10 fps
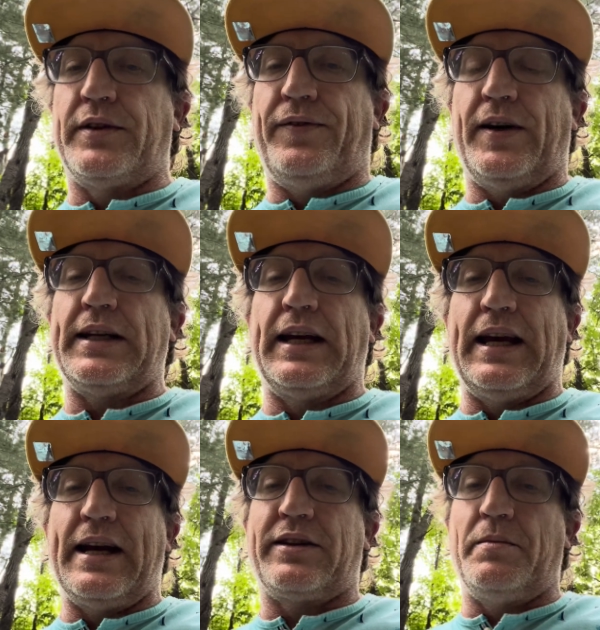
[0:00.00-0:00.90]
fucking
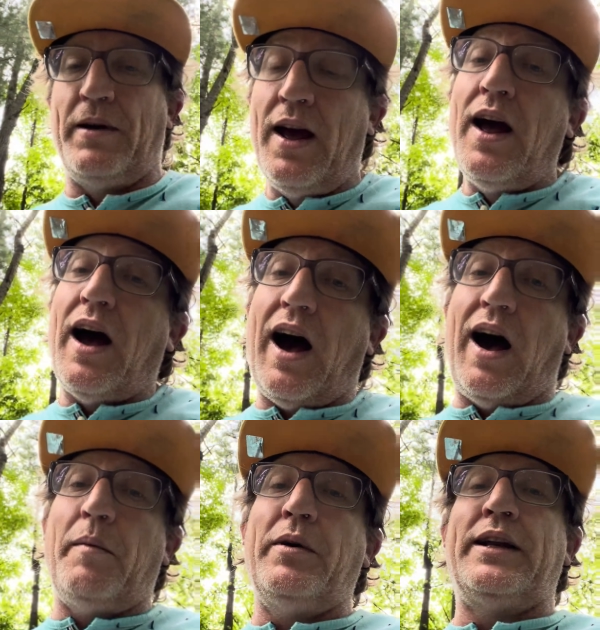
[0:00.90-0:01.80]
get them,
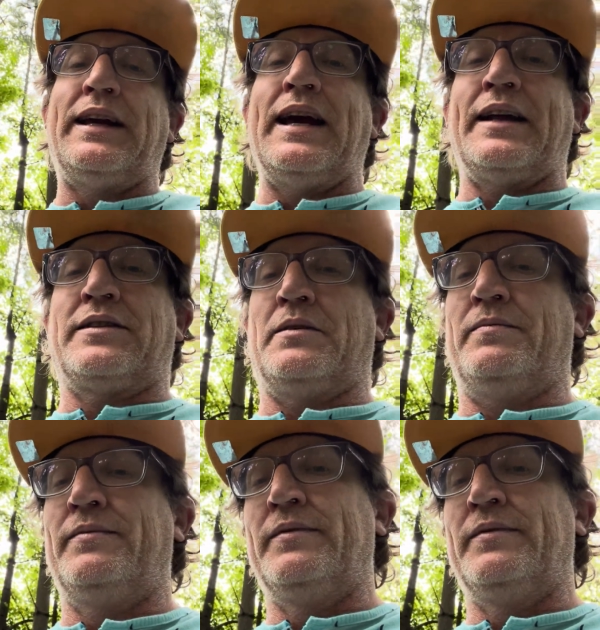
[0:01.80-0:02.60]
I'm gonna get them.